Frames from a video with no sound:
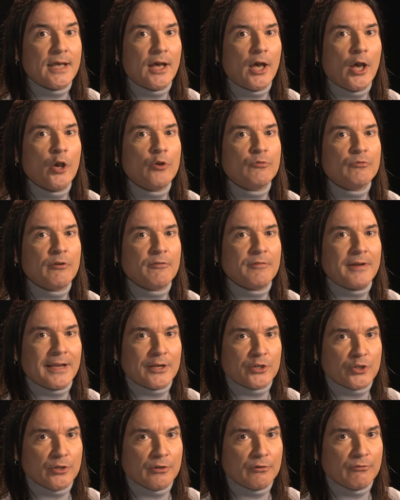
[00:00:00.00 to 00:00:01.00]
her own
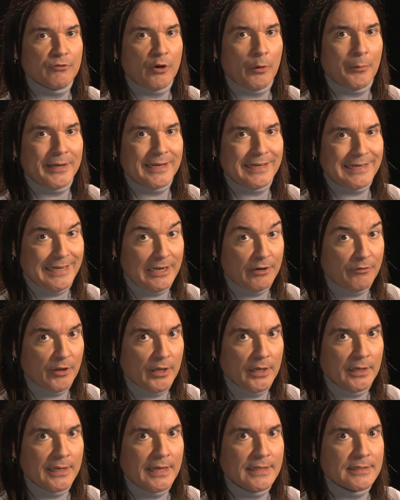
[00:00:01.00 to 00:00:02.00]
reflection growing
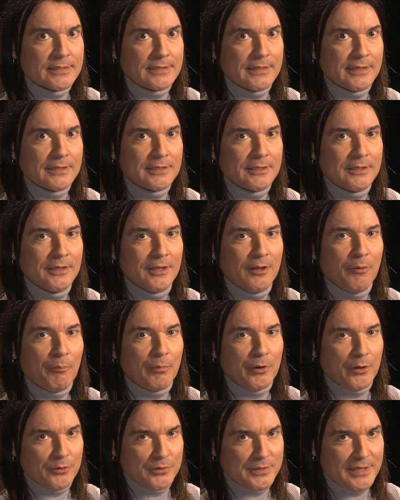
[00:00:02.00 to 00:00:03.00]
clearer against it,
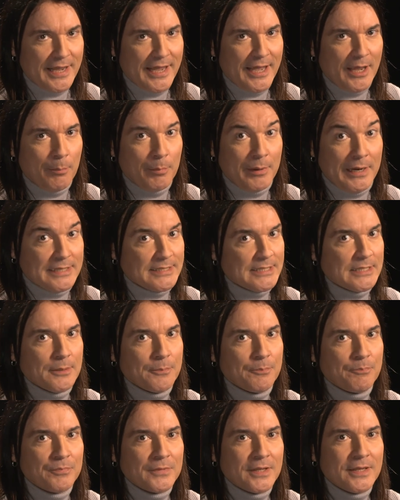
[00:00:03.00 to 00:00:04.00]
blonde hair
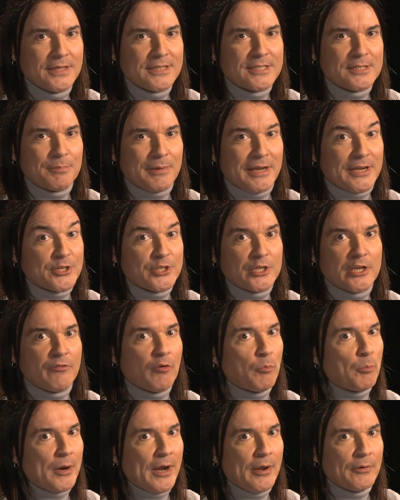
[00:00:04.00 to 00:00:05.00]
platinum, splashed
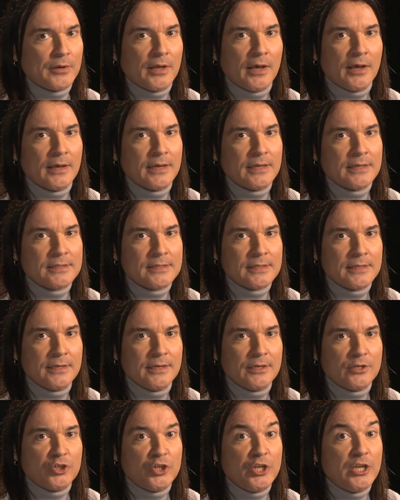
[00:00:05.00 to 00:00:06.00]
over brown eyes,
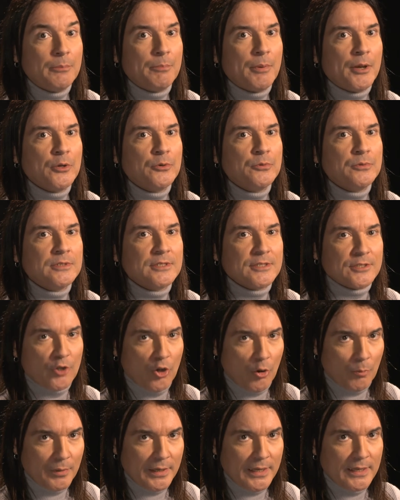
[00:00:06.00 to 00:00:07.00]
cheekbones
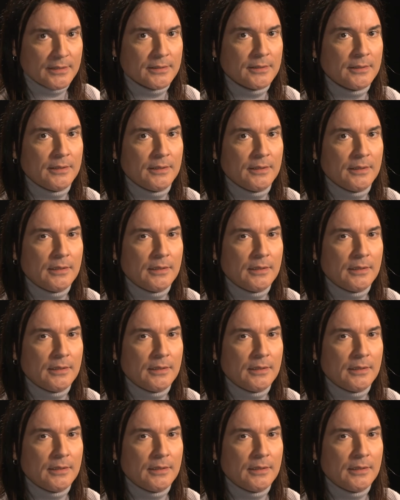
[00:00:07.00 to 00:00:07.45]
top lid,